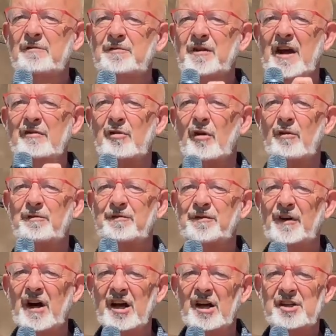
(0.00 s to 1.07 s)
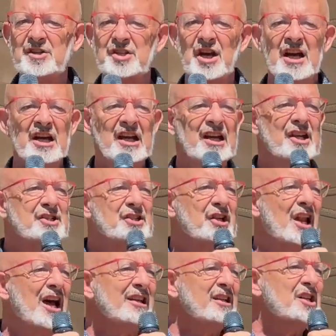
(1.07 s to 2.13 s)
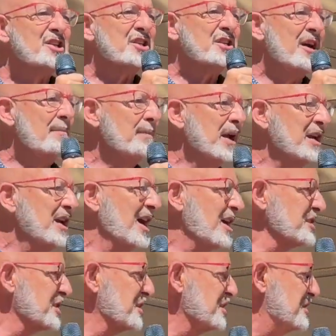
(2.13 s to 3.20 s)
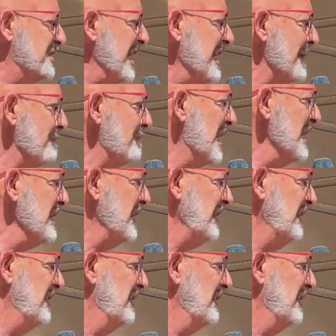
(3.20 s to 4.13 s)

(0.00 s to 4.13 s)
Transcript: federal funds, it's like it's somebody else's damn money.